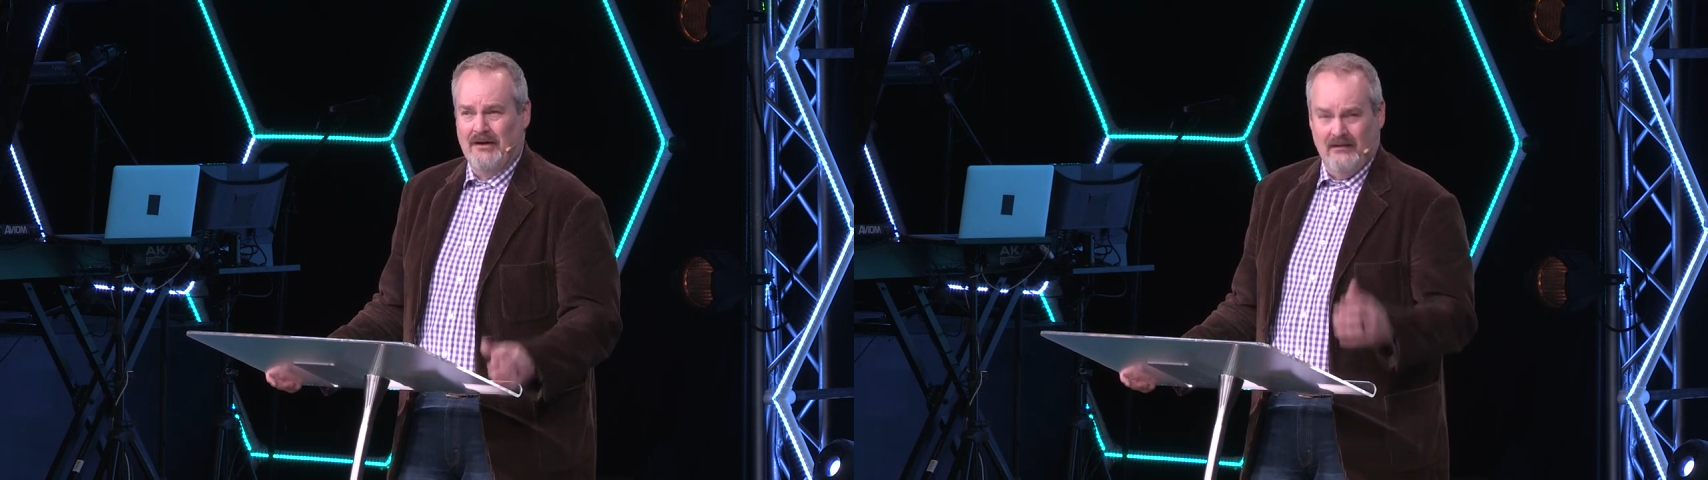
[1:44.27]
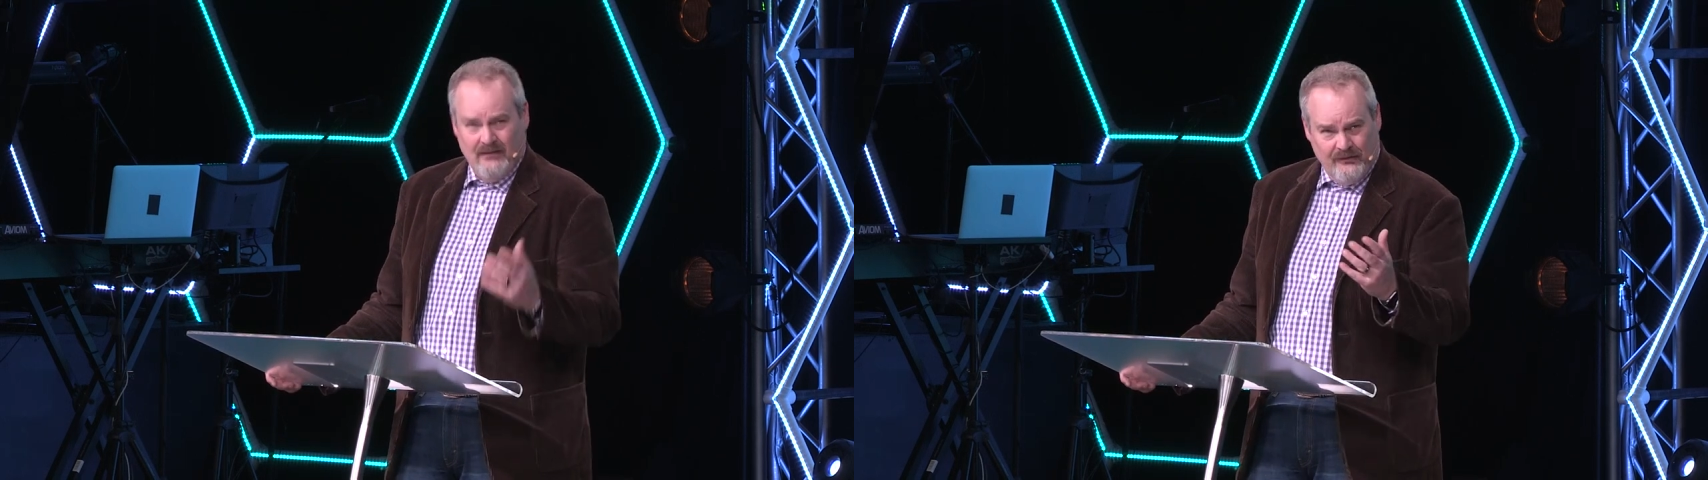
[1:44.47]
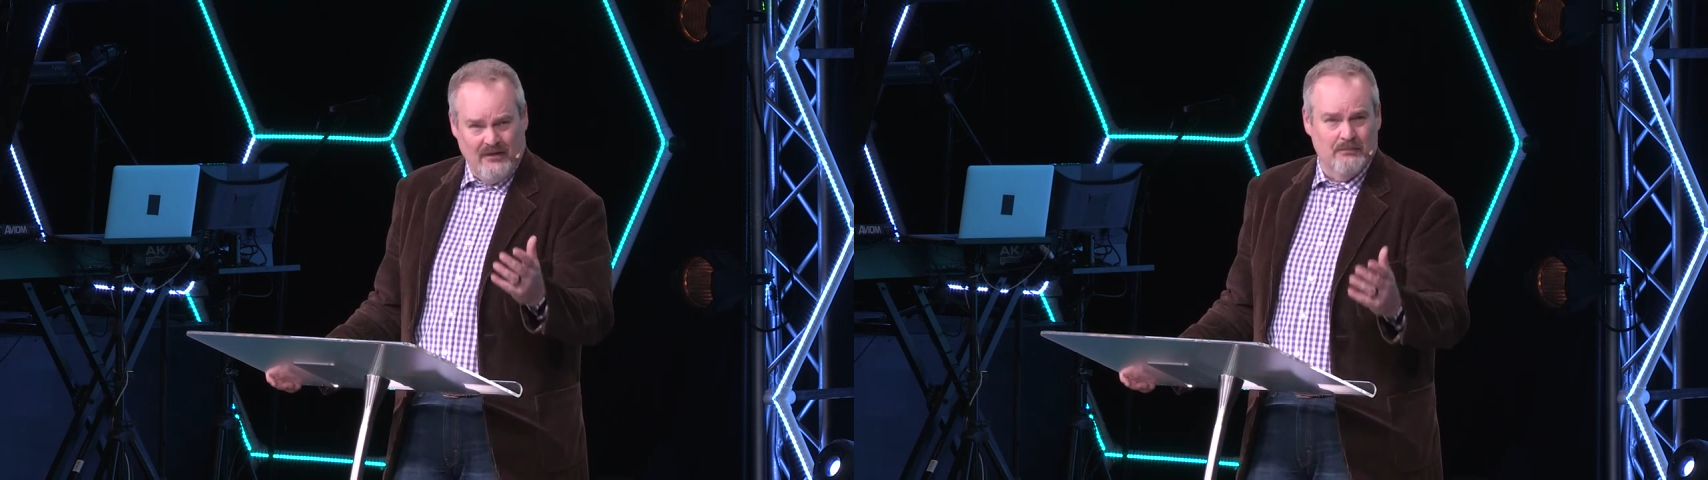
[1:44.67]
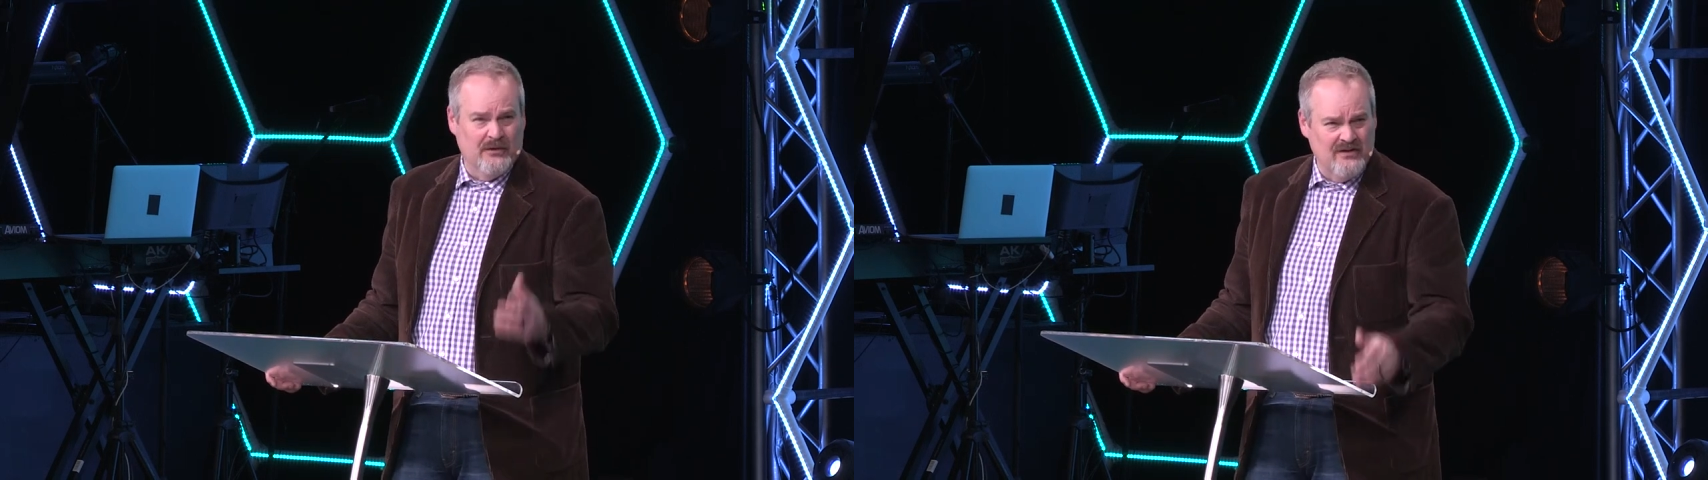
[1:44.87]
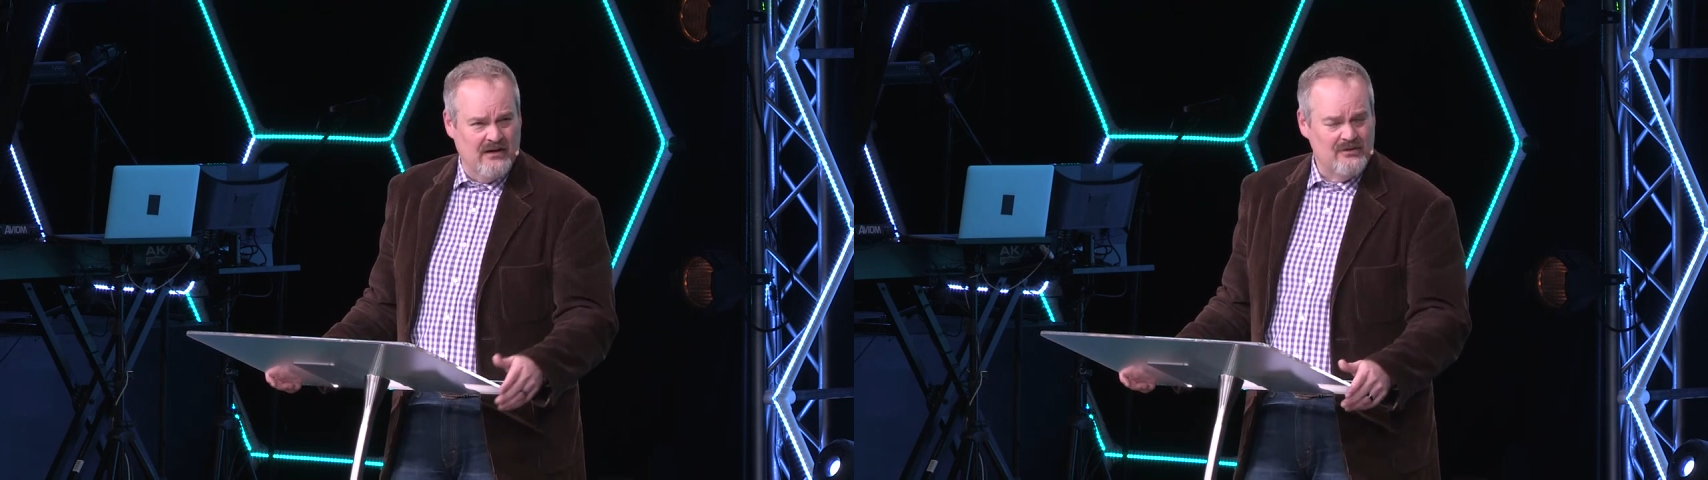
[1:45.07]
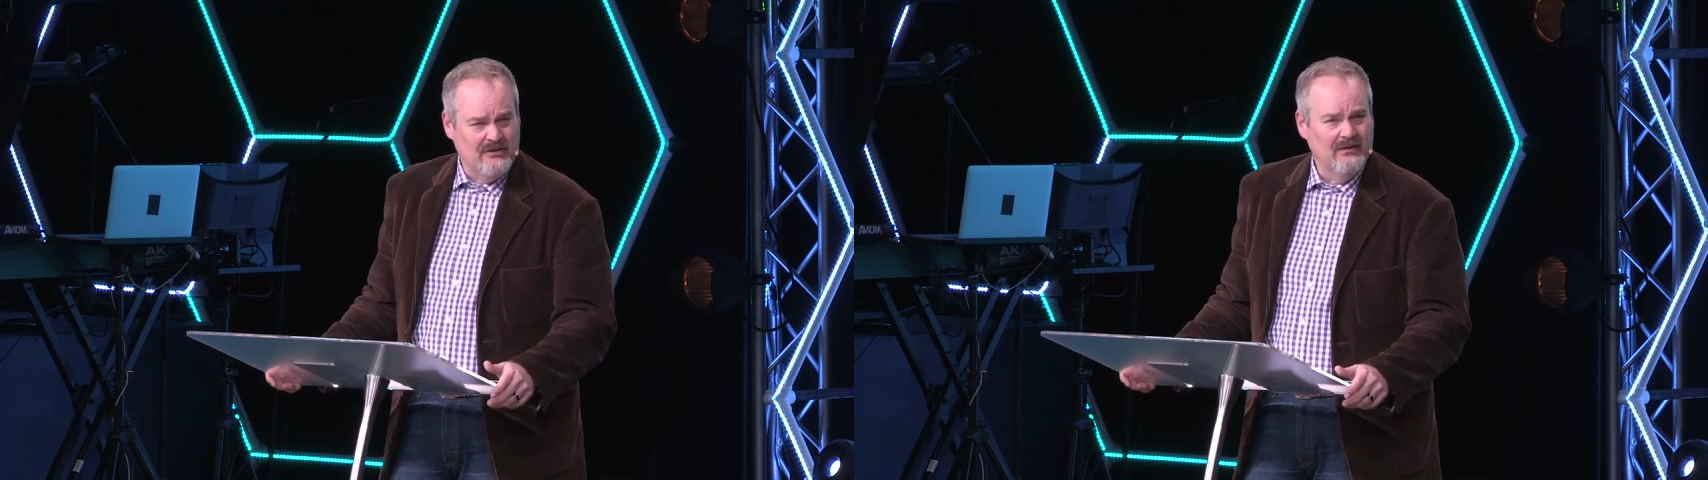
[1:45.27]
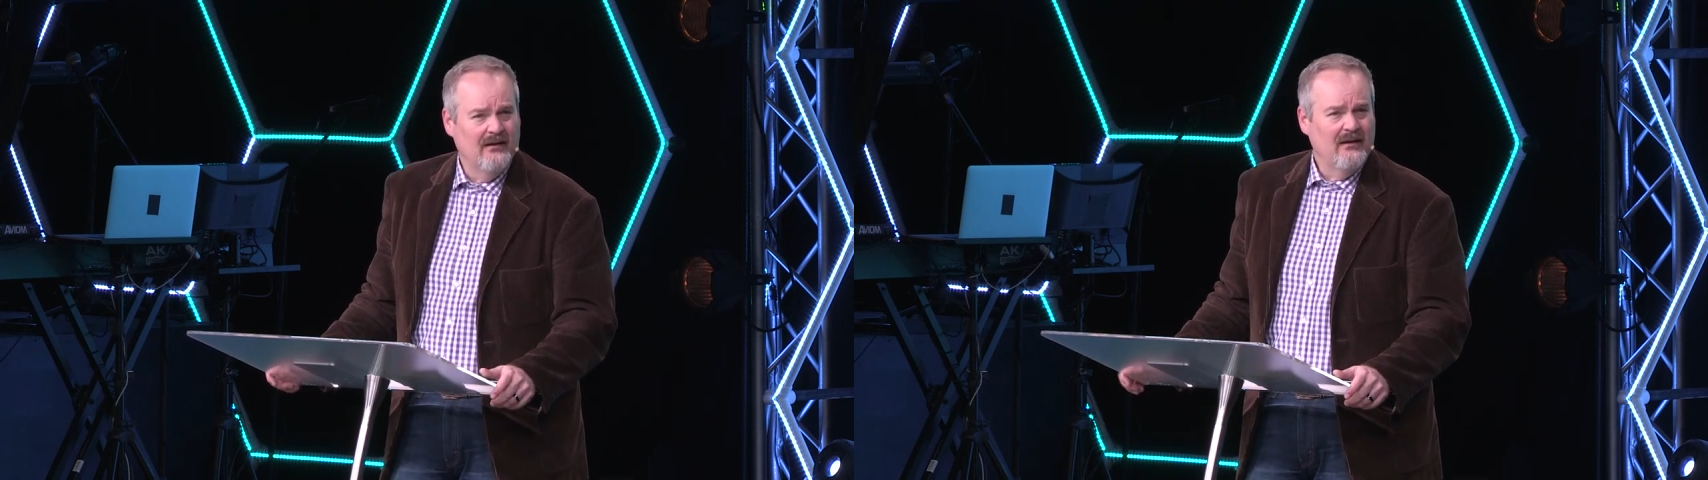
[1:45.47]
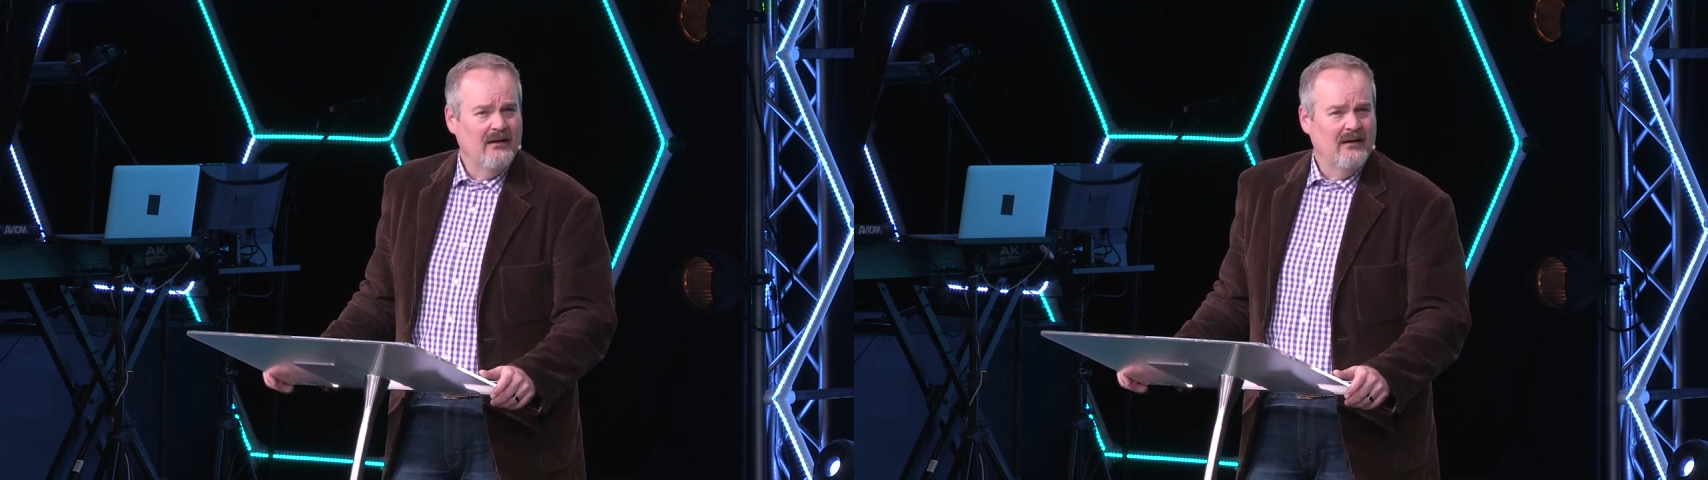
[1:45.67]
at least in potential,